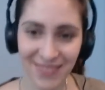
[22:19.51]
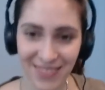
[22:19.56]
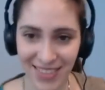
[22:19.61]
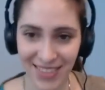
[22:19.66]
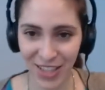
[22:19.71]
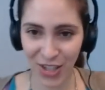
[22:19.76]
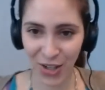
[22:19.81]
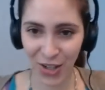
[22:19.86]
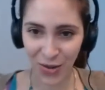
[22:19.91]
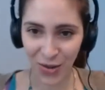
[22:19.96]

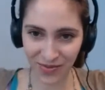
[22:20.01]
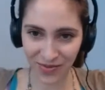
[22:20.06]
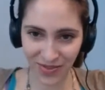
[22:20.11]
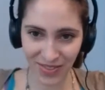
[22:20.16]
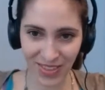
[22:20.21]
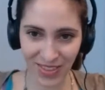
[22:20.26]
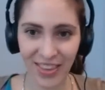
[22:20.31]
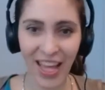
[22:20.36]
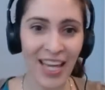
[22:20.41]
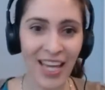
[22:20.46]
you know,
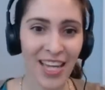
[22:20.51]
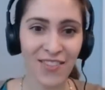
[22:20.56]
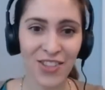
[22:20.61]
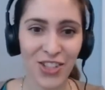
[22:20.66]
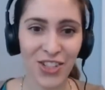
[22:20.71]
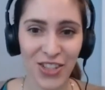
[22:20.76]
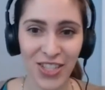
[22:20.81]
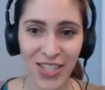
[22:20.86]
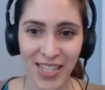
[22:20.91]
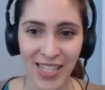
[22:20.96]
lives
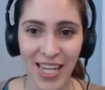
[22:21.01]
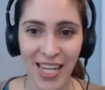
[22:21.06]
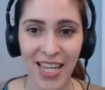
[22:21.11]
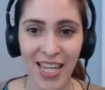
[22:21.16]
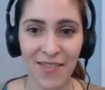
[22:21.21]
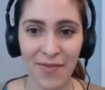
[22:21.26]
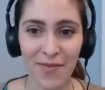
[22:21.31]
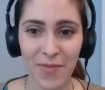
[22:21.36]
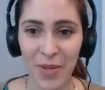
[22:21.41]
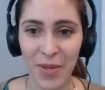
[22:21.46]
you could
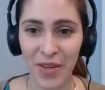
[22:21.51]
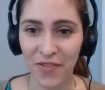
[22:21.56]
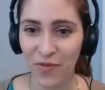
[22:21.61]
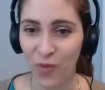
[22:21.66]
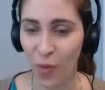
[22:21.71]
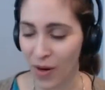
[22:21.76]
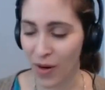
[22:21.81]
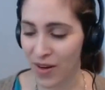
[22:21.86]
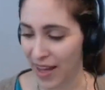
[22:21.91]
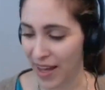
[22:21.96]
say
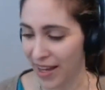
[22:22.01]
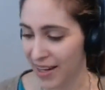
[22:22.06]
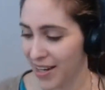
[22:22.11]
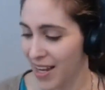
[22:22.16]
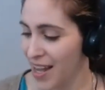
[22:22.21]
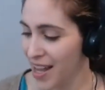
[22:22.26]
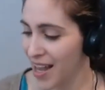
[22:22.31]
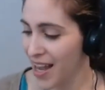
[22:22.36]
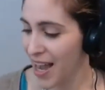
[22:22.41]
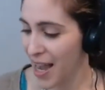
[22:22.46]
before then.
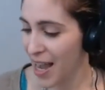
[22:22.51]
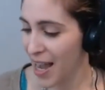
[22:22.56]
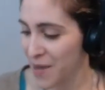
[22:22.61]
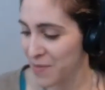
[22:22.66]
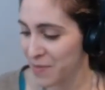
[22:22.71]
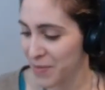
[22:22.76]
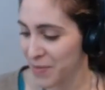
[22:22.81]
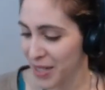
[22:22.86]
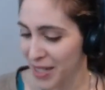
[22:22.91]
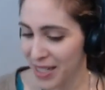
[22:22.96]

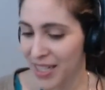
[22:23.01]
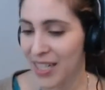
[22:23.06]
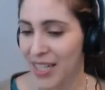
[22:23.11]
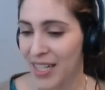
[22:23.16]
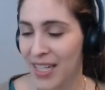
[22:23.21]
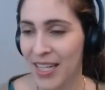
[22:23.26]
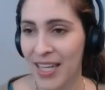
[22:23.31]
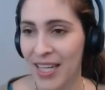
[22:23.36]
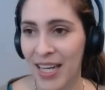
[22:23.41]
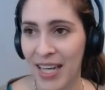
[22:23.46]
Um,
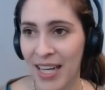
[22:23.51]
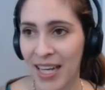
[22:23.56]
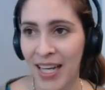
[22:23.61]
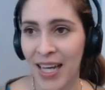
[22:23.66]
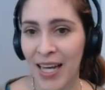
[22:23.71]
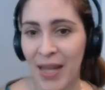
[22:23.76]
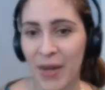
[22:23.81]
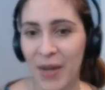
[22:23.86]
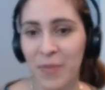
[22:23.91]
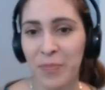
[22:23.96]

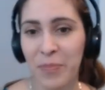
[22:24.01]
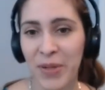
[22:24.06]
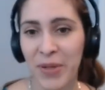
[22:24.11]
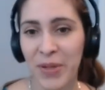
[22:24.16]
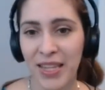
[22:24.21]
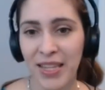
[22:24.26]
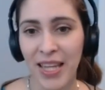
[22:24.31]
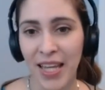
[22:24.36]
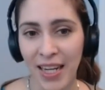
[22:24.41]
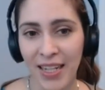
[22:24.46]

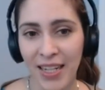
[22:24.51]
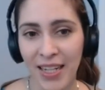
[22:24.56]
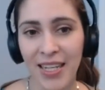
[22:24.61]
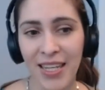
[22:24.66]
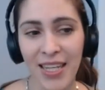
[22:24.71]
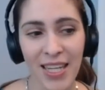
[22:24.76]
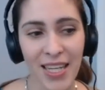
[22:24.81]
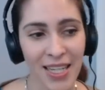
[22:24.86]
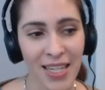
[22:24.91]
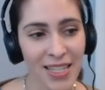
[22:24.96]
but there
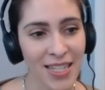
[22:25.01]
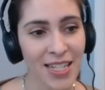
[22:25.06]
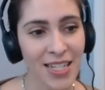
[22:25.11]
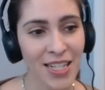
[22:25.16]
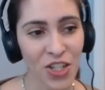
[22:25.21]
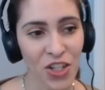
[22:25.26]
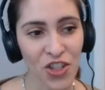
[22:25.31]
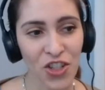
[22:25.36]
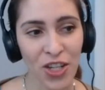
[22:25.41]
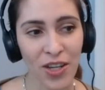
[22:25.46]
is
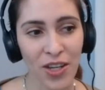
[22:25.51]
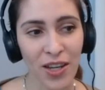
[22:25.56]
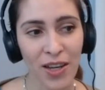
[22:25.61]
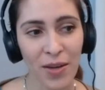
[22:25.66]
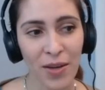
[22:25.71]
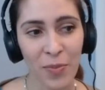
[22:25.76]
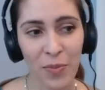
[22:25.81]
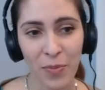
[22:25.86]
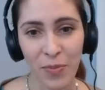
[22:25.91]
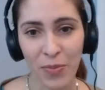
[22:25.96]
such a,
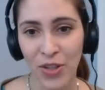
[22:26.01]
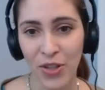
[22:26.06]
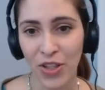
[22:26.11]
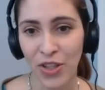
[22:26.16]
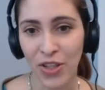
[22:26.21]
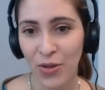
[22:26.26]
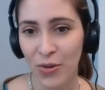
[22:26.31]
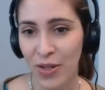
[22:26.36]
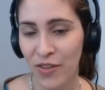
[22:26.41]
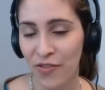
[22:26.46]
a
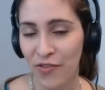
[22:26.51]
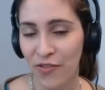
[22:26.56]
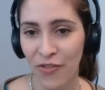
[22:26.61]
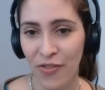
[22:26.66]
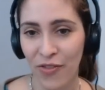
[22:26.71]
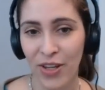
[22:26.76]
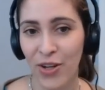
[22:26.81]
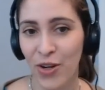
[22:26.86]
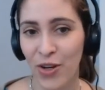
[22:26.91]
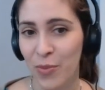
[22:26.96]
beautiful,
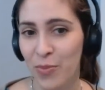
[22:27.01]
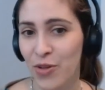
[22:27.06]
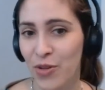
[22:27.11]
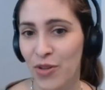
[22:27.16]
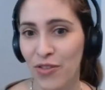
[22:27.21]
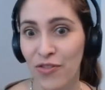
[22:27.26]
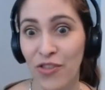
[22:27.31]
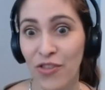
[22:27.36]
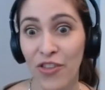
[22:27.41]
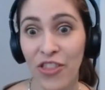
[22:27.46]
you know,
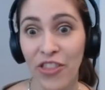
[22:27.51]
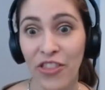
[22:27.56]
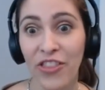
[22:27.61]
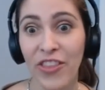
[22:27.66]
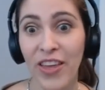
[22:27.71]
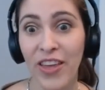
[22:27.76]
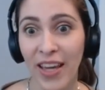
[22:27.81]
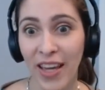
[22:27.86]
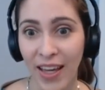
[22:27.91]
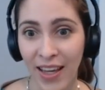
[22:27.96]
beautiful
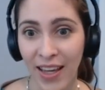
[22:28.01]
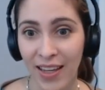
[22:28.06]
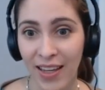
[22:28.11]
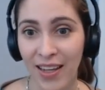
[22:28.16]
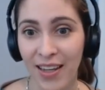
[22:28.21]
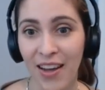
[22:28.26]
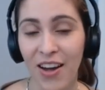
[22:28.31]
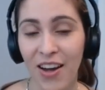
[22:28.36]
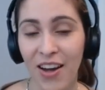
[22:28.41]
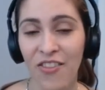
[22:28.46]
thing
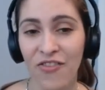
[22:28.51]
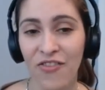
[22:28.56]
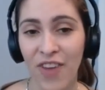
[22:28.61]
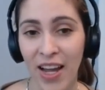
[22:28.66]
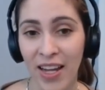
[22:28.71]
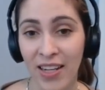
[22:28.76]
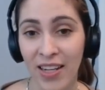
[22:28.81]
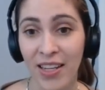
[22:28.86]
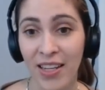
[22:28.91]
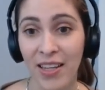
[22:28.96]
of
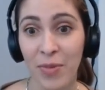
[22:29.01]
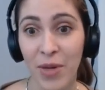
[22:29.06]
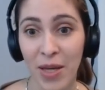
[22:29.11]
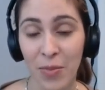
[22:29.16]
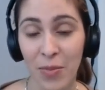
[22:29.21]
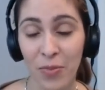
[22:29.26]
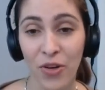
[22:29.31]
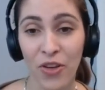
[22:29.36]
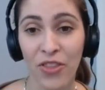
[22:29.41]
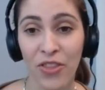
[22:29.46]
finding
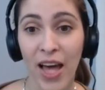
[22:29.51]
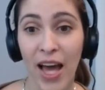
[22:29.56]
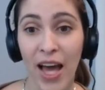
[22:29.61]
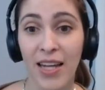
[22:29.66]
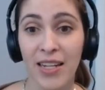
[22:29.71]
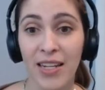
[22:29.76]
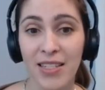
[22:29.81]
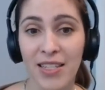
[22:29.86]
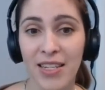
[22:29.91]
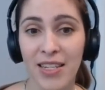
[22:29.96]
people
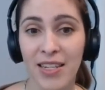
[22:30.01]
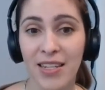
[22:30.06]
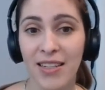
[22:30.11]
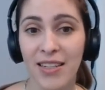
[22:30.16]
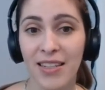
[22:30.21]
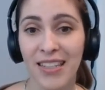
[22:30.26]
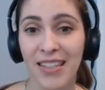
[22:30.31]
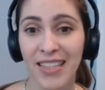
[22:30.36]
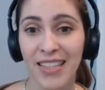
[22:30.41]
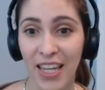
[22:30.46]
that
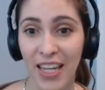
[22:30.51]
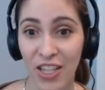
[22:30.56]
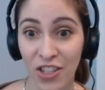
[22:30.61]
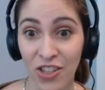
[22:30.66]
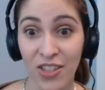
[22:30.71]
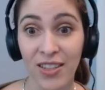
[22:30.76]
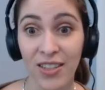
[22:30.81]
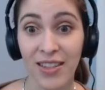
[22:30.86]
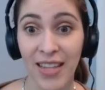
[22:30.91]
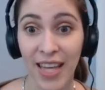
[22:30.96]
get
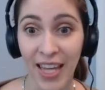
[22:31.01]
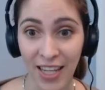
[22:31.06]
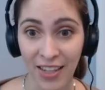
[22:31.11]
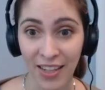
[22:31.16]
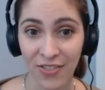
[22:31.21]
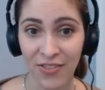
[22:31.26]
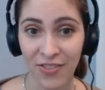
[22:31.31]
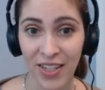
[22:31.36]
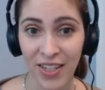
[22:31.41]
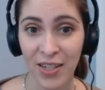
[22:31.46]
your
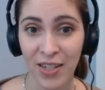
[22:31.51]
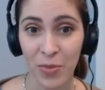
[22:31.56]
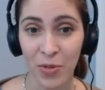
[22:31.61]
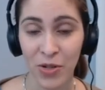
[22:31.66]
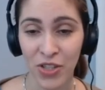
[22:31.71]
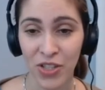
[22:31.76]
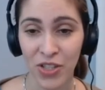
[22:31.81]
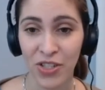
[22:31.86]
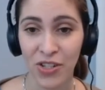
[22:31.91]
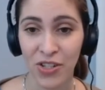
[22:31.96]
life in a
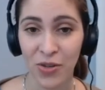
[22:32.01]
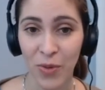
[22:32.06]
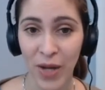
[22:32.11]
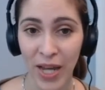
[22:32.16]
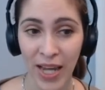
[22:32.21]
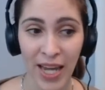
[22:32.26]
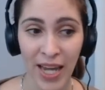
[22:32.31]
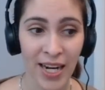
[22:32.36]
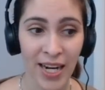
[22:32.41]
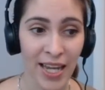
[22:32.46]
personal
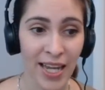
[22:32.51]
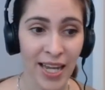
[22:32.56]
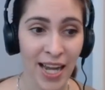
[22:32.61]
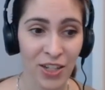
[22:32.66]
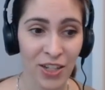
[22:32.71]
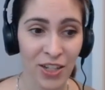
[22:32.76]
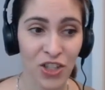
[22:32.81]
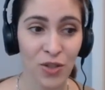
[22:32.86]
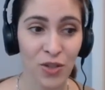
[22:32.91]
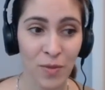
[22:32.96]
way. And I
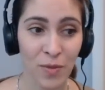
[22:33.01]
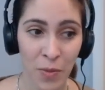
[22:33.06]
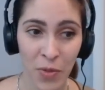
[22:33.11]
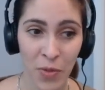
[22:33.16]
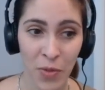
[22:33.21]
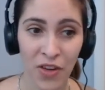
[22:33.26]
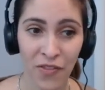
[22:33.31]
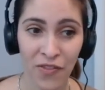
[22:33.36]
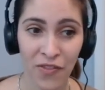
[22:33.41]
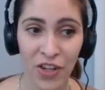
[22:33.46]
actually remember
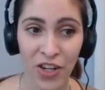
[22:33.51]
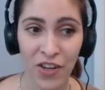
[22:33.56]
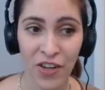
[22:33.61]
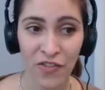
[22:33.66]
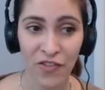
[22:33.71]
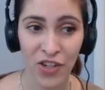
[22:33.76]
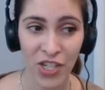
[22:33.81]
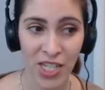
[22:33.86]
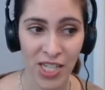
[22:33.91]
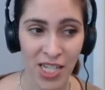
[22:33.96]
the very
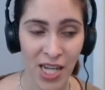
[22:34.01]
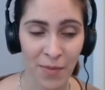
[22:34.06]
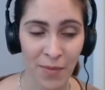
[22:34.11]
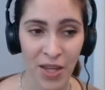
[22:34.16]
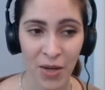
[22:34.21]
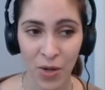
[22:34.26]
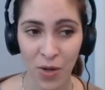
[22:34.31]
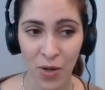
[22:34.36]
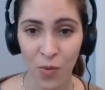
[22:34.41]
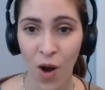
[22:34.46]
first time
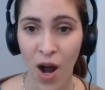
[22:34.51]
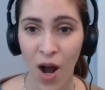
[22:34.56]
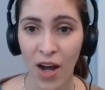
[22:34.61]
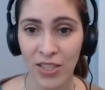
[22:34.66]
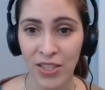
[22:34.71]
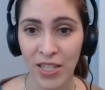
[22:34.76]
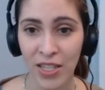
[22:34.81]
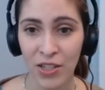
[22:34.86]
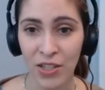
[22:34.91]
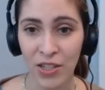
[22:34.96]
that we
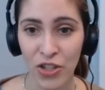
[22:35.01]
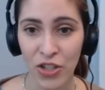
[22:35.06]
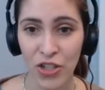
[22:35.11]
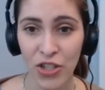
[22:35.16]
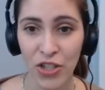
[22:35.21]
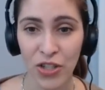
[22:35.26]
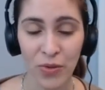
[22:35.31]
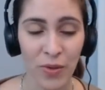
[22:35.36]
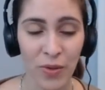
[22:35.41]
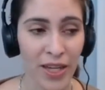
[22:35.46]
walked
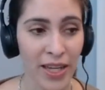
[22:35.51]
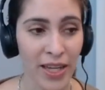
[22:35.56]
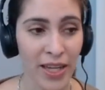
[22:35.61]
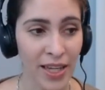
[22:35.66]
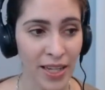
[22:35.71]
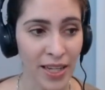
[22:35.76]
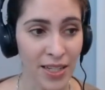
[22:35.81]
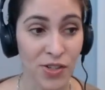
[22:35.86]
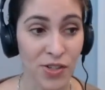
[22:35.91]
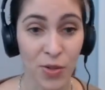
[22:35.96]
into
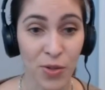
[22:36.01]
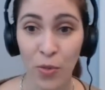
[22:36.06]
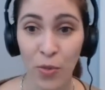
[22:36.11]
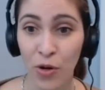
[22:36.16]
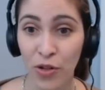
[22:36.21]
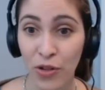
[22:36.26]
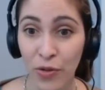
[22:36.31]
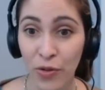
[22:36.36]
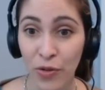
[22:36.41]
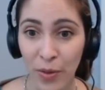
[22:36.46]
a
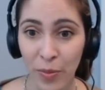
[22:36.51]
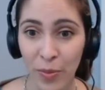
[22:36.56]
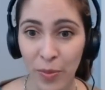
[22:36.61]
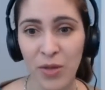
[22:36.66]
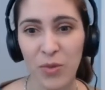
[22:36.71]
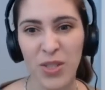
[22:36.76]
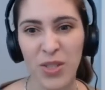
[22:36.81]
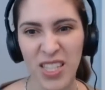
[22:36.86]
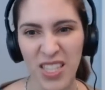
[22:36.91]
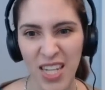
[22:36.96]
support group, and it
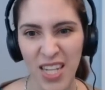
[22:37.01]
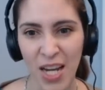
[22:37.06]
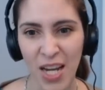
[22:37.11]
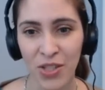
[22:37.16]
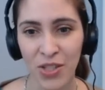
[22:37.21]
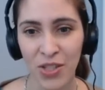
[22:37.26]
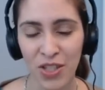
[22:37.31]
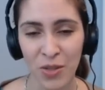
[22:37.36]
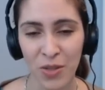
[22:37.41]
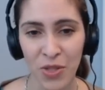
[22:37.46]
was a Down
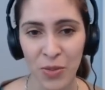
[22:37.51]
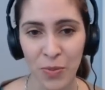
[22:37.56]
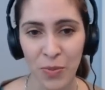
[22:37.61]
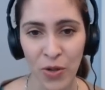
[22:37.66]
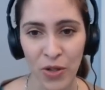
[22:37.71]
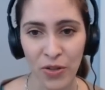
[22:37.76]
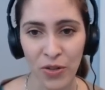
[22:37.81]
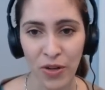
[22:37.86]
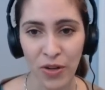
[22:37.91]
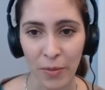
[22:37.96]
syndrome
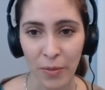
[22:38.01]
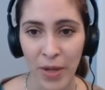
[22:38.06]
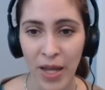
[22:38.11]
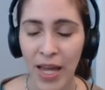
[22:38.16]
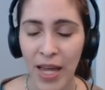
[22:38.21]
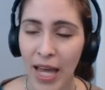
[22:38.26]
support group.